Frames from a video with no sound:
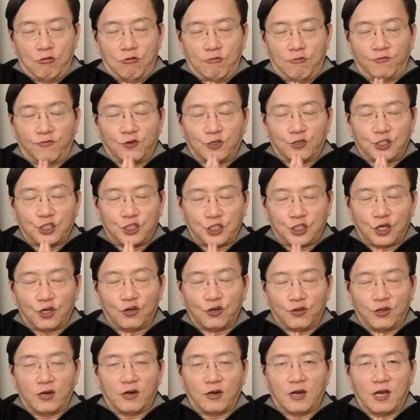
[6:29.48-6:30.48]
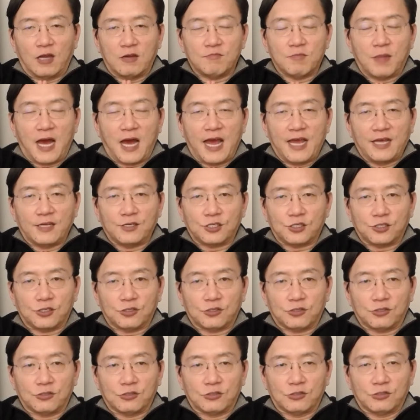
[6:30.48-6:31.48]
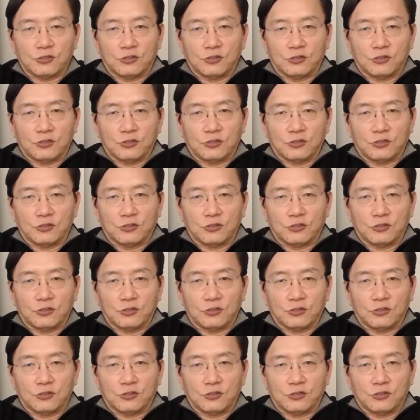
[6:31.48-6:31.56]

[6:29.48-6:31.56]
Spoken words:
for sure they're unbiased,